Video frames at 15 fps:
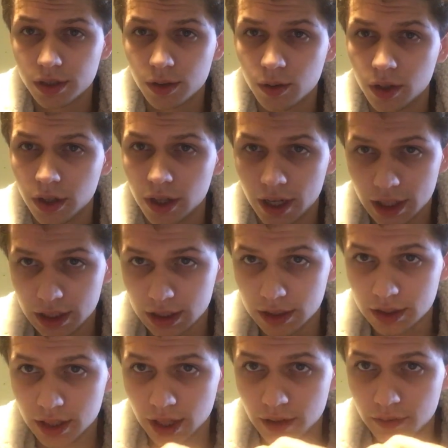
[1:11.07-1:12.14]
or at
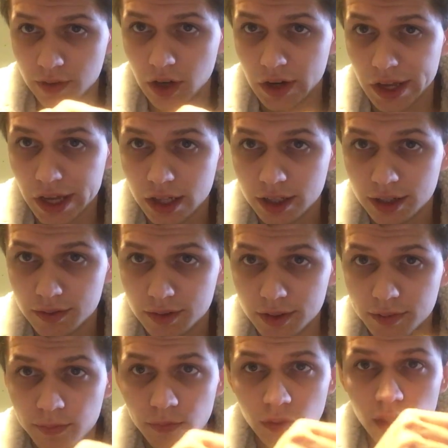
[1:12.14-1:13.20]
least like a variation of it.